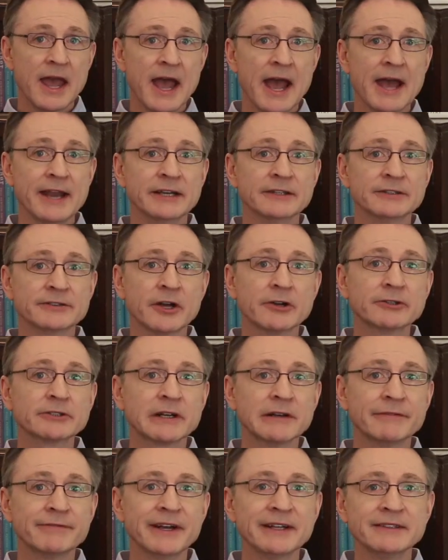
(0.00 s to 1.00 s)
and in
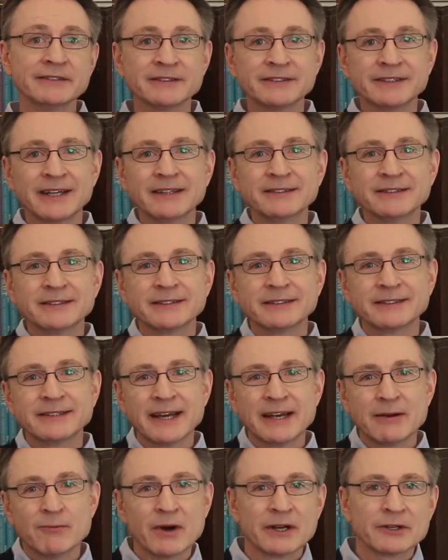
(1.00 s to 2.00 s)
social events tends to
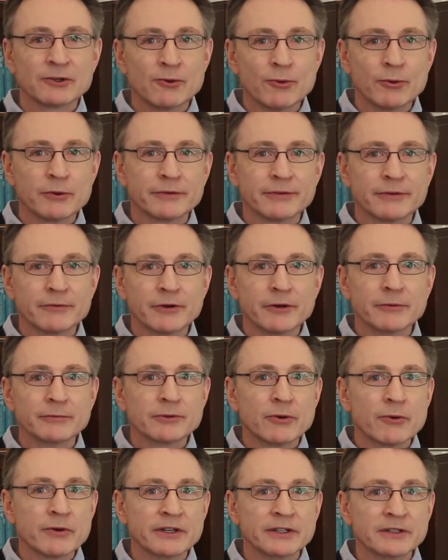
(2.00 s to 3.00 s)
stay in one corner of the room
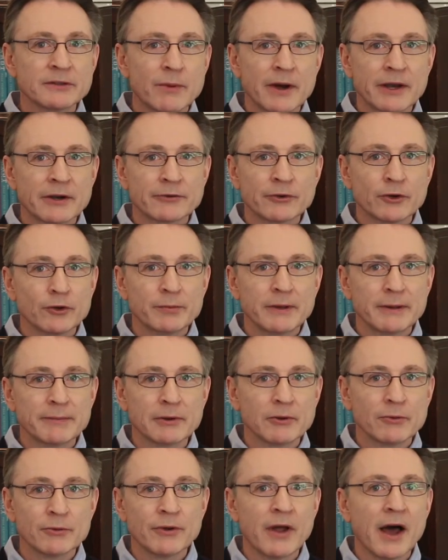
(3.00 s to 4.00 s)
talking to one or two people all